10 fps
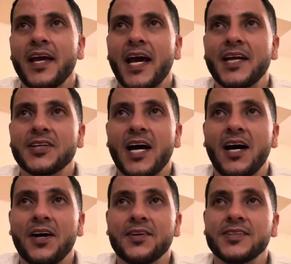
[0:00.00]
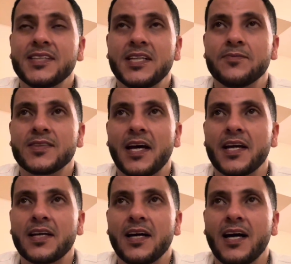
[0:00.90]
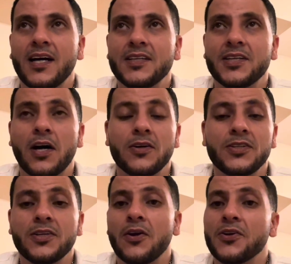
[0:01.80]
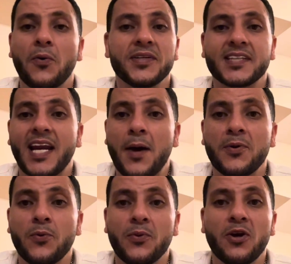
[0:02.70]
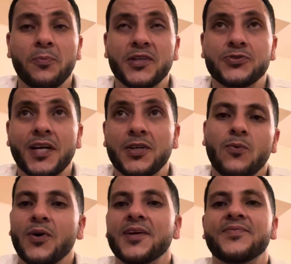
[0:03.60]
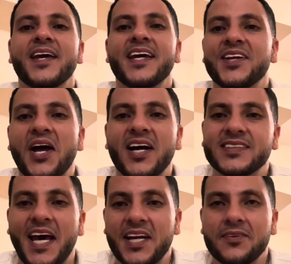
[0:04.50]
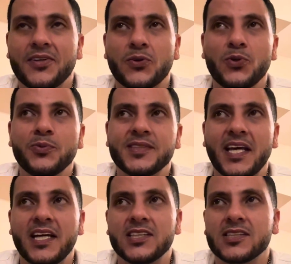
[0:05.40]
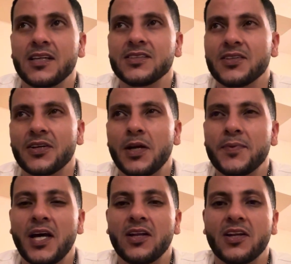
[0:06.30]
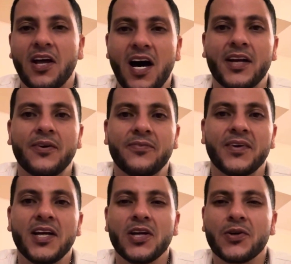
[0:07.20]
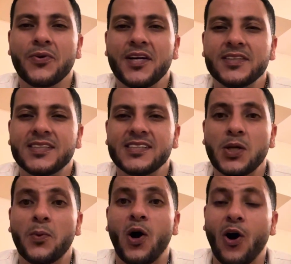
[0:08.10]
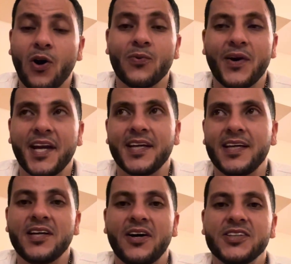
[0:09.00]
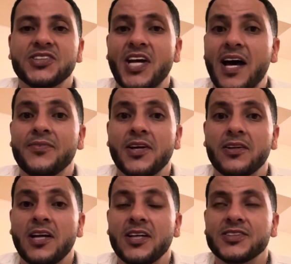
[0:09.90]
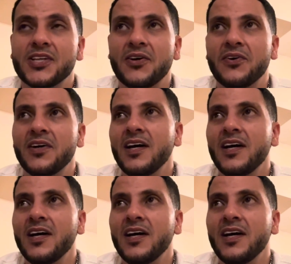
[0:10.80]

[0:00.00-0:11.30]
And you got other teams like, you don't know what's going to happen with Real Madrid. What if they get knocked out of the group stage? Is there going to be a lot of criticism already on Xabi Alonso,